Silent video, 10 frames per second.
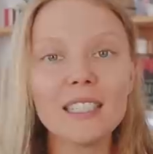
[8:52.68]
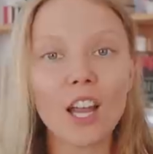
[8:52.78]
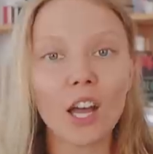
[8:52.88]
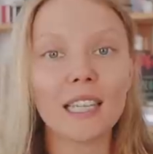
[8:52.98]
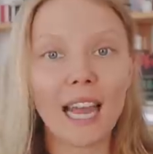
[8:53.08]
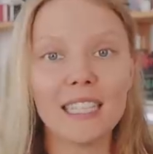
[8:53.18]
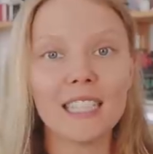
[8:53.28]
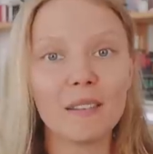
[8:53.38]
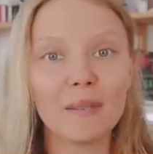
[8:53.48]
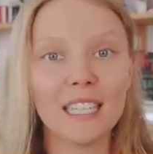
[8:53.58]
is not an
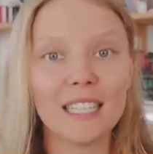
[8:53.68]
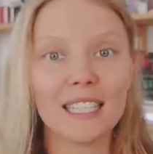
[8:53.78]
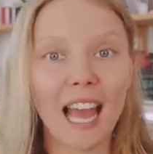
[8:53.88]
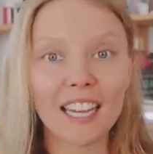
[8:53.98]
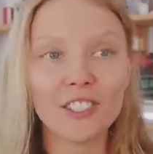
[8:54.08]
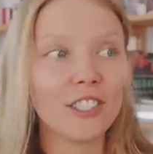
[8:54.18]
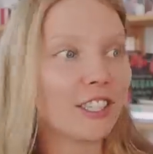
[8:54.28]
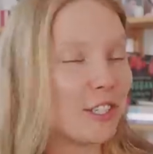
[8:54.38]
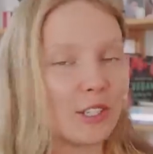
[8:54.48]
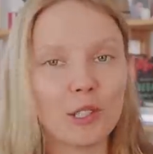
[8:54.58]
item, and it's actually a
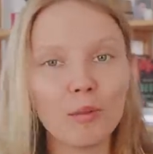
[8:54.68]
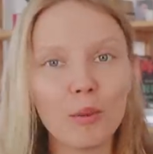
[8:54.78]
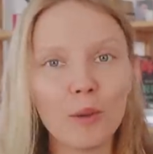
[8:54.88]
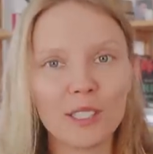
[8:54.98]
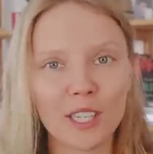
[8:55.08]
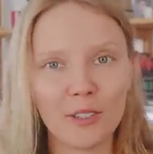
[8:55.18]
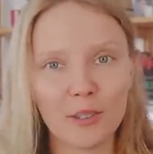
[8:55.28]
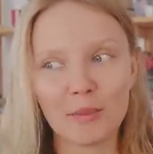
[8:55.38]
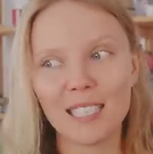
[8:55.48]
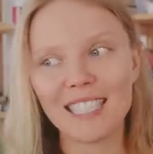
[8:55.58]
consumable, which I
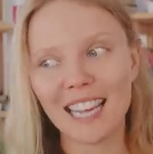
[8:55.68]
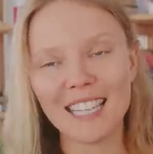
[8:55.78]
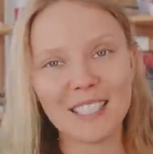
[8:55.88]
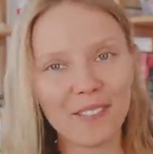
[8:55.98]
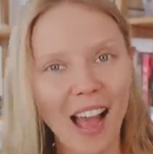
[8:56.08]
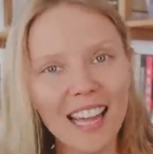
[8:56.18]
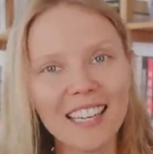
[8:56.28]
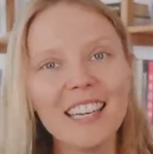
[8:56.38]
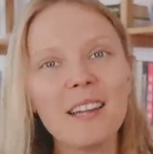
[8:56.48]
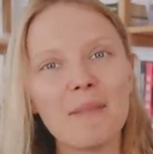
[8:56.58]
normally say is
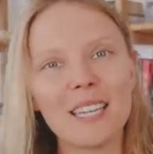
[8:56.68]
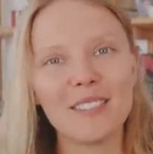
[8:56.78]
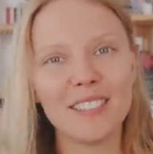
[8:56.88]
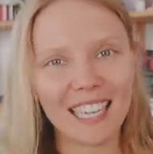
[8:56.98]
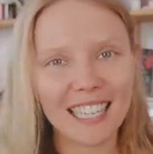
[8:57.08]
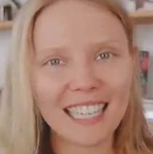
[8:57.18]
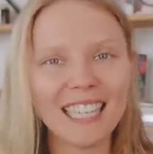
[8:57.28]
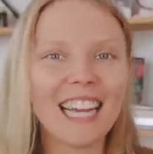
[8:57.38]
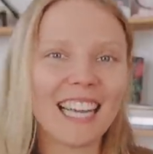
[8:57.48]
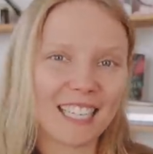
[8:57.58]
fine, because we can
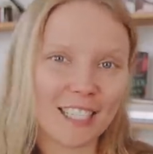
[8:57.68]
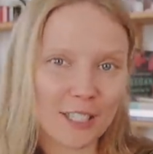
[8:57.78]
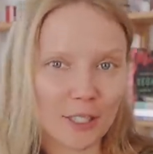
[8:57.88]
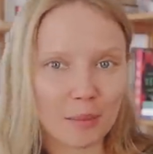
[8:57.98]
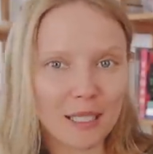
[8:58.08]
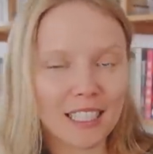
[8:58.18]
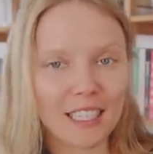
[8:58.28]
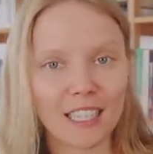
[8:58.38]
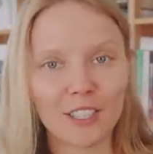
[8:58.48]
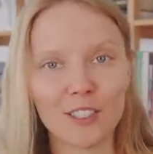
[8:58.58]
eat it and consume it,
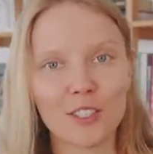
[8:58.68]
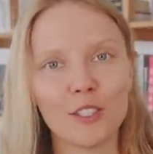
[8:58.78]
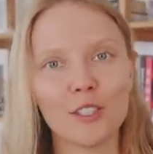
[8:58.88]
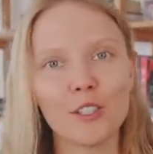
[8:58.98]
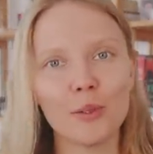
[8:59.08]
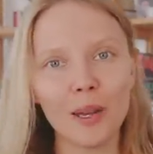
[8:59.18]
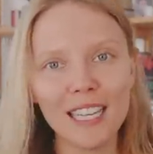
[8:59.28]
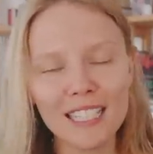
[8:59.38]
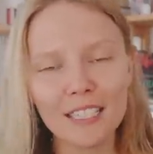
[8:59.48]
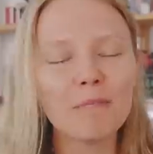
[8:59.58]
and then it just turns to
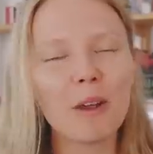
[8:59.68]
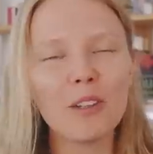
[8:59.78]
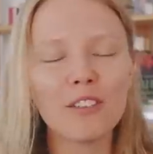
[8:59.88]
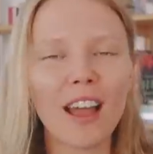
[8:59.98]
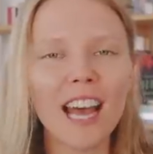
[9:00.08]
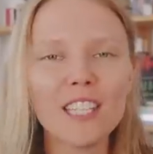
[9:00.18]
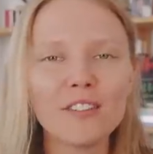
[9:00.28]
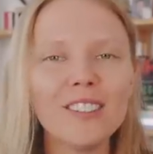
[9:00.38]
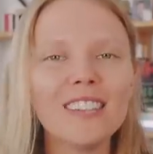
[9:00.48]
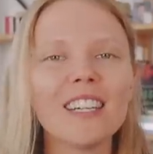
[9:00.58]
waste. But with
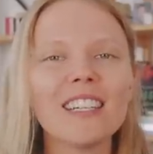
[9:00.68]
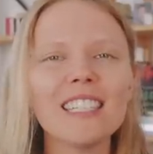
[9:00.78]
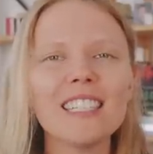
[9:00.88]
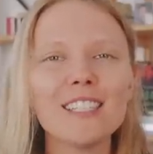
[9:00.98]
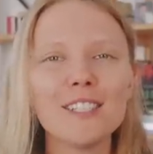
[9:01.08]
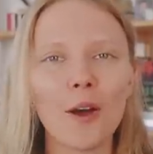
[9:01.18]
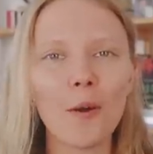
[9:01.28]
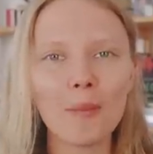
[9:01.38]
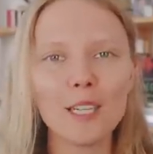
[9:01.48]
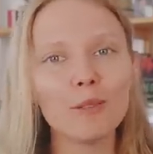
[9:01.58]
fast food, there is
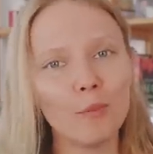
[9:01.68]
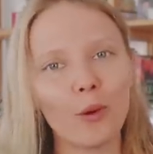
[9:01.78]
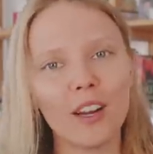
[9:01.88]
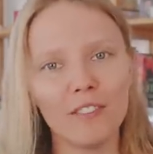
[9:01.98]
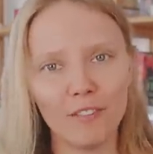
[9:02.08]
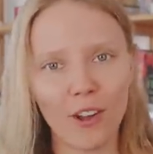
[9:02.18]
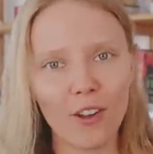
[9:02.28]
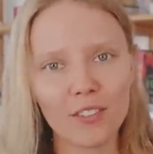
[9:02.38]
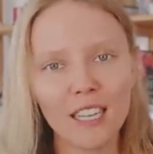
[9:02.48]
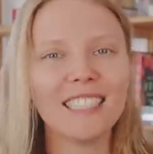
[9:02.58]
so much more
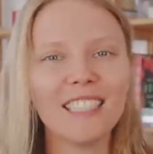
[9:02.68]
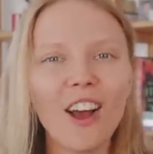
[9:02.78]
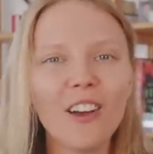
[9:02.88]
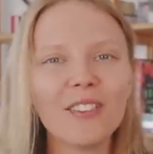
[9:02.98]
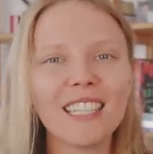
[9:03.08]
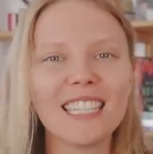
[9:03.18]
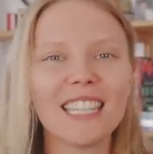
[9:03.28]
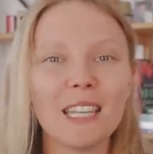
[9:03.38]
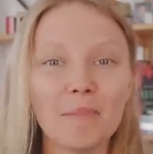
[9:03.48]
involved. Not only is it